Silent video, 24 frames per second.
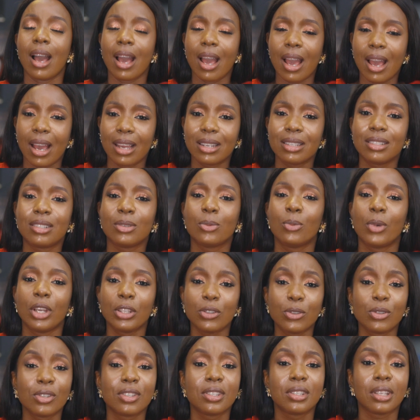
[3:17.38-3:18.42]
And when
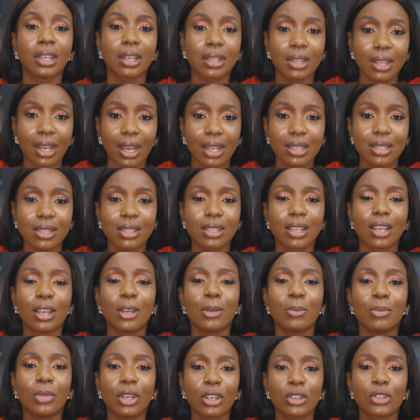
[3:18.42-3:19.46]
you say that,
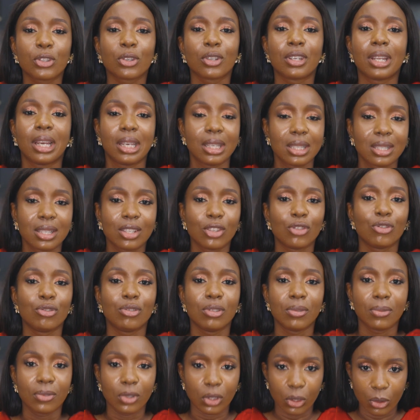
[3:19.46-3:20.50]
make sure that it is
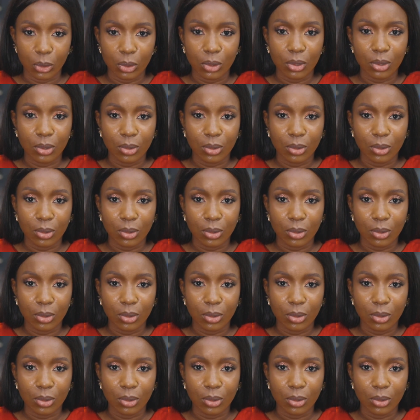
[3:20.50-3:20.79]
reviewed.